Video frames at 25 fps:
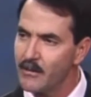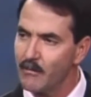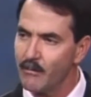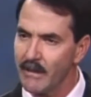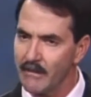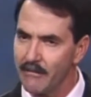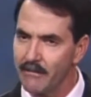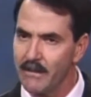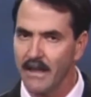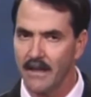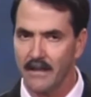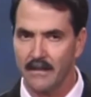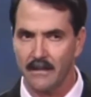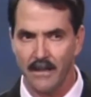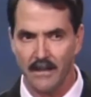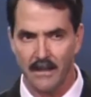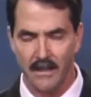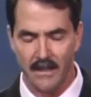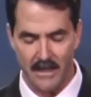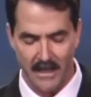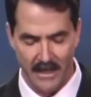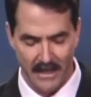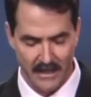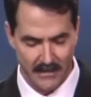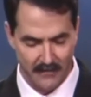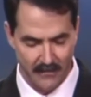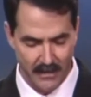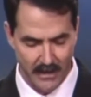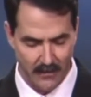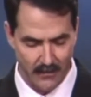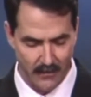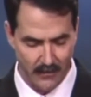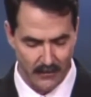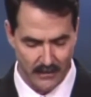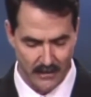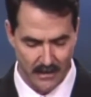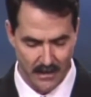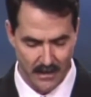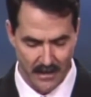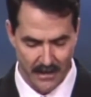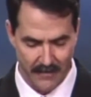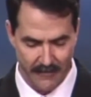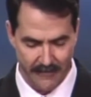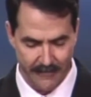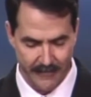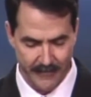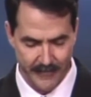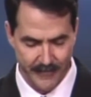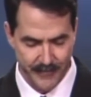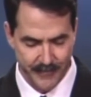He thought I had dropped it in
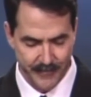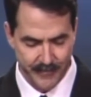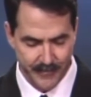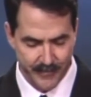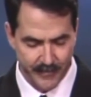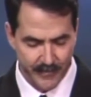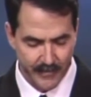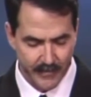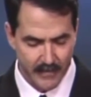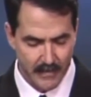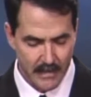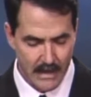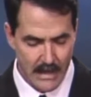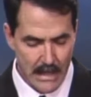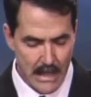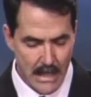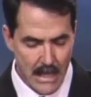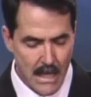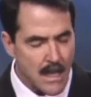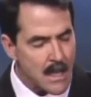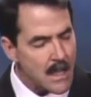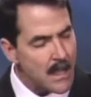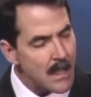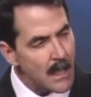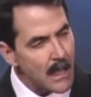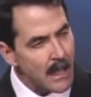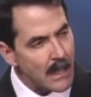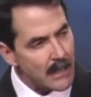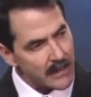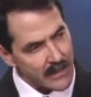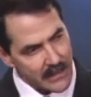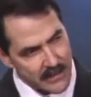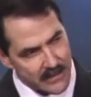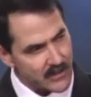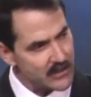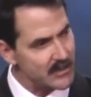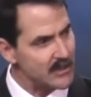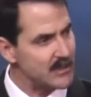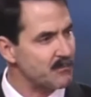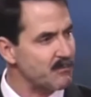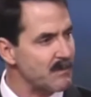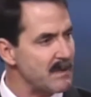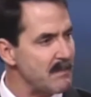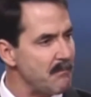there for him, so he read it.